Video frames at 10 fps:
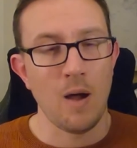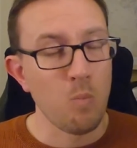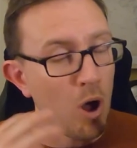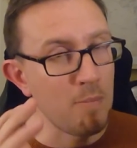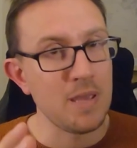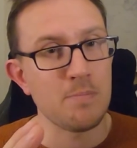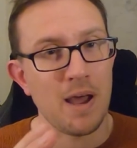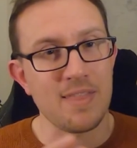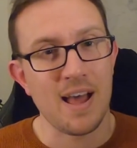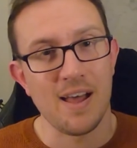And what I mean
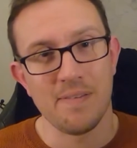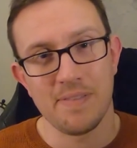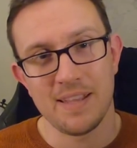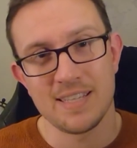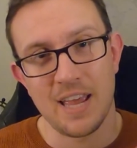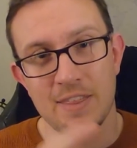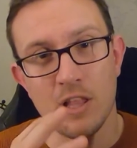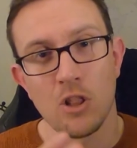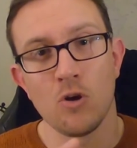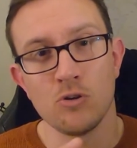by that is that
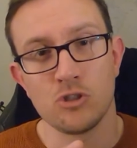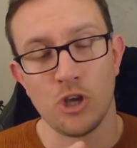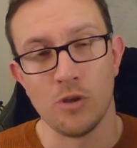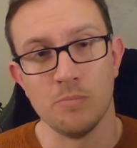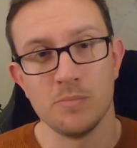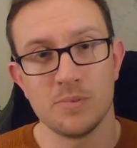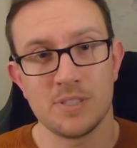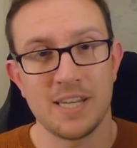in the long term,